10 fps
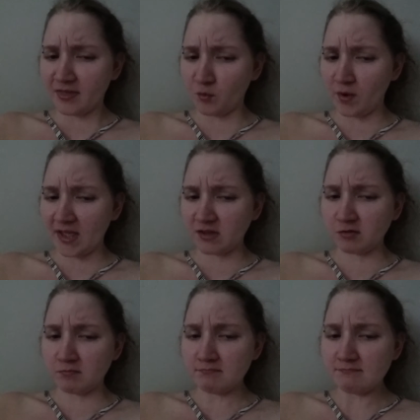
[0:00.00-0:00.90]
The way
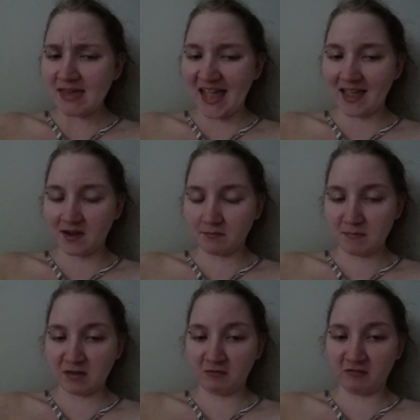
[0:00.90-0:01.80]
you made
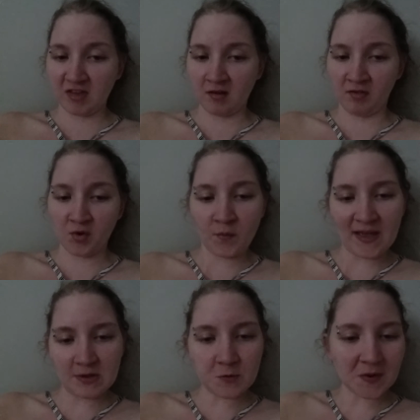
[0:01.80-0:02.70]
me feel, the
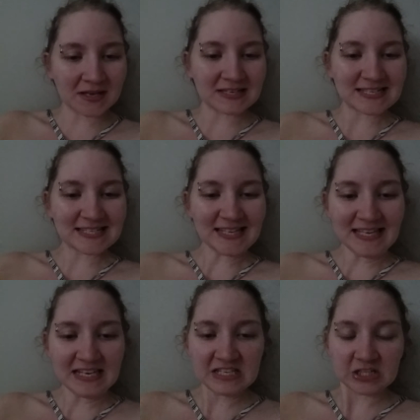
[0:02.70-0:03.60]
way you
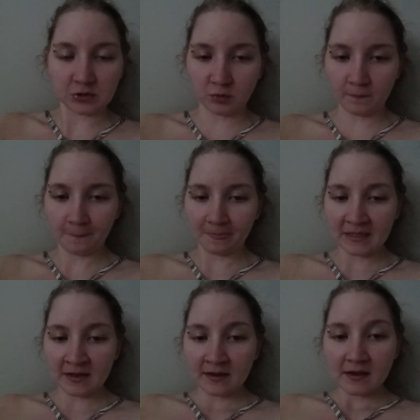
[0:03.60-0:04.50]
continue
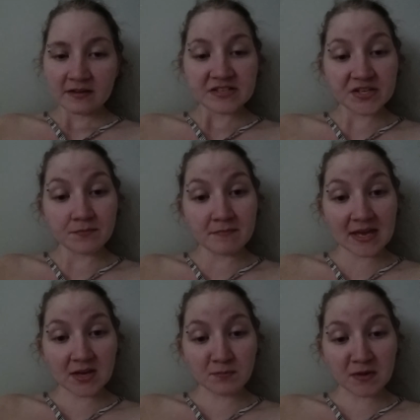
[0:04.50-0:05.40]
to
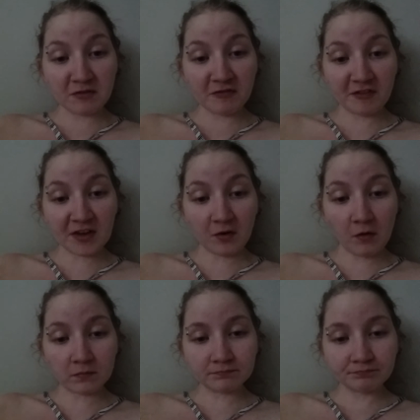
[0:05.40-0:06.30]
make me
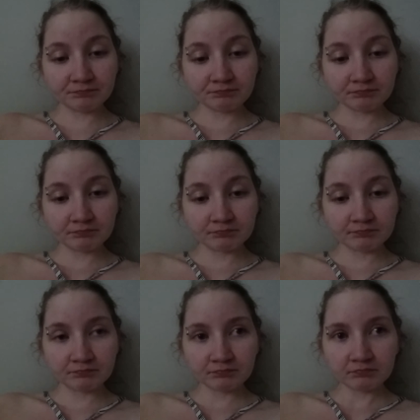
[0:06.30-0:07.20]
feel.
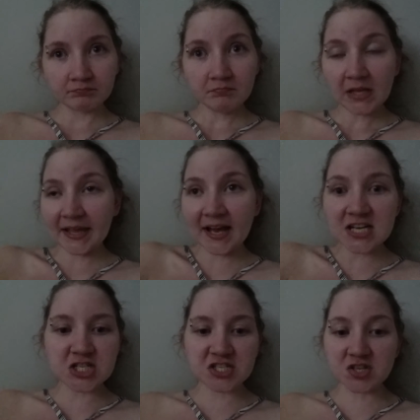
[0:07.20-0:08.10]
Like
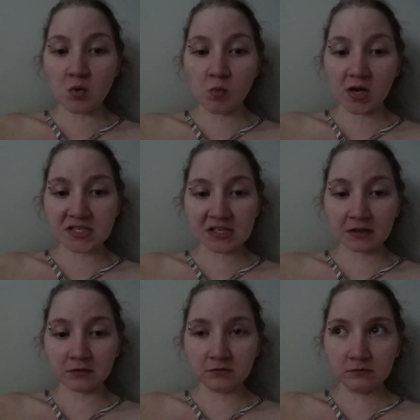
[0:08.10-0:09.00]
I just don't want
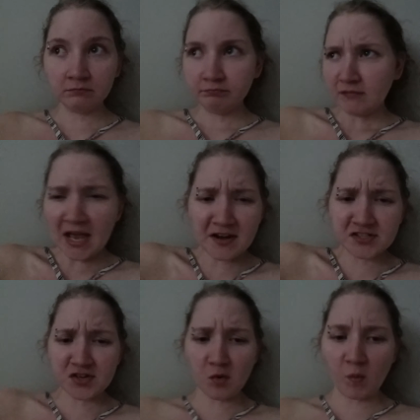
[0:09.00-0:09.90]
to. I
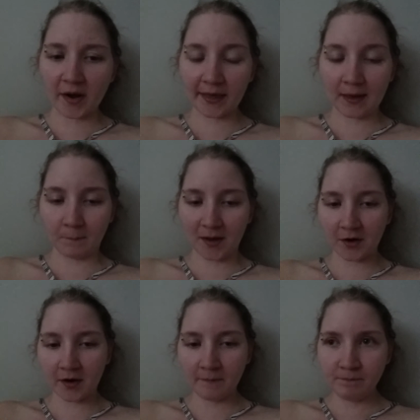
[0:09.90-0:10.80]
just don't want to get
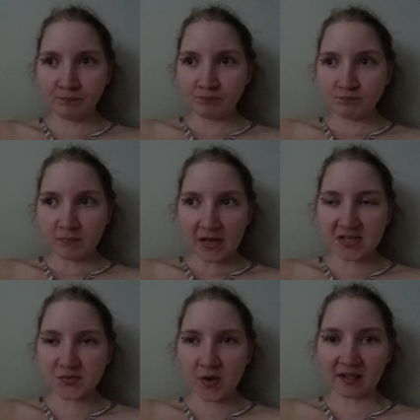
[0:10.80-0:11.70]
better. I
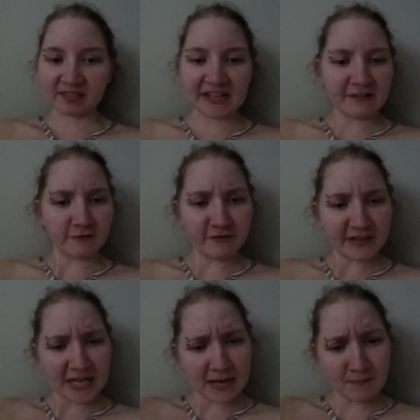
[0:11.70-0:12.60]
just want to live
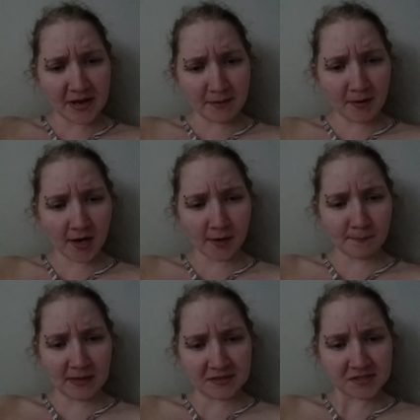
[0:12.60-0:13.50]
in my
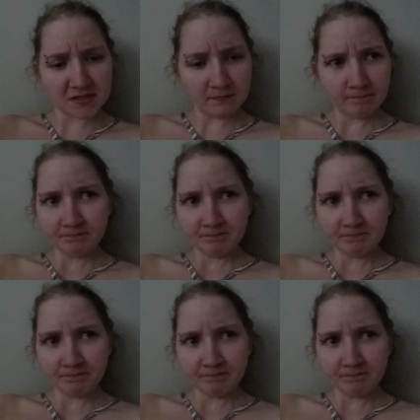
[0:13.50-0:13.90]
apartment